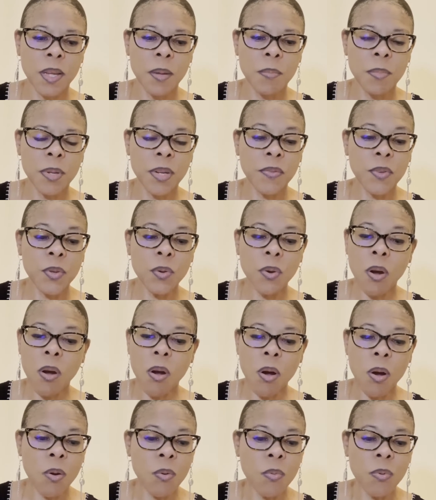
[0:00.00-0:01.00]
But if you are
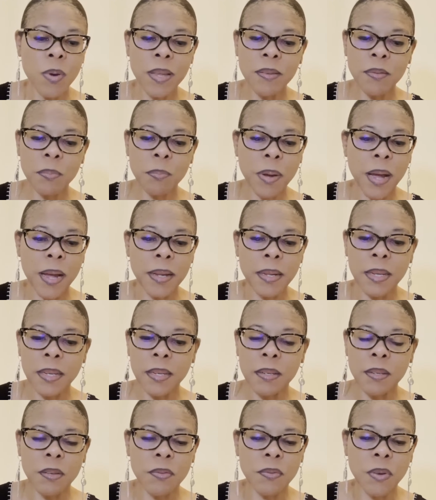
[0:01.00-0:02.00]
always biting
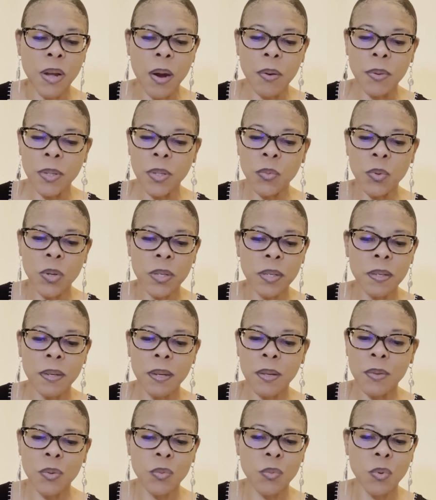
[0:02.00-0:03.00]
and devouring one
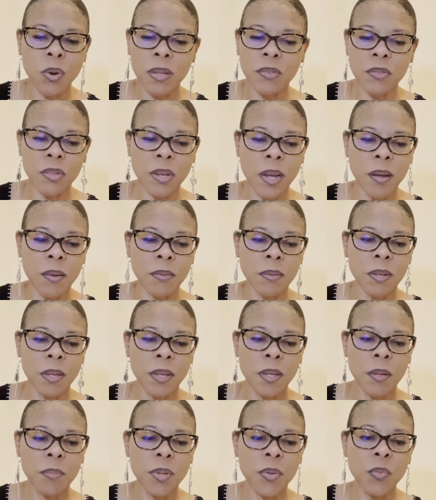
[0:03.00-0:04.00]
another, watch out.
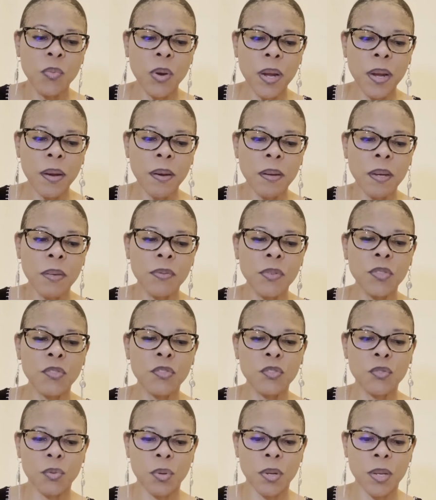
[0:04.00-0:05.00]
Beware of
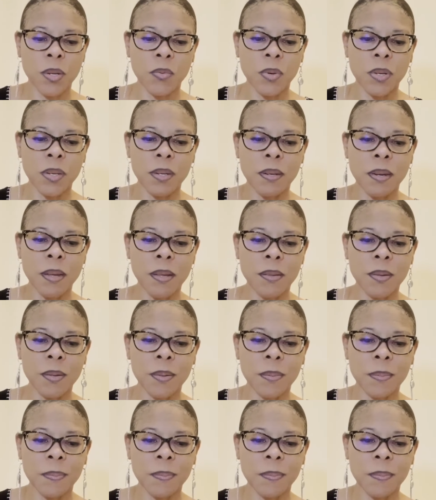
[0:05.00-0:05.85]
destroying one another.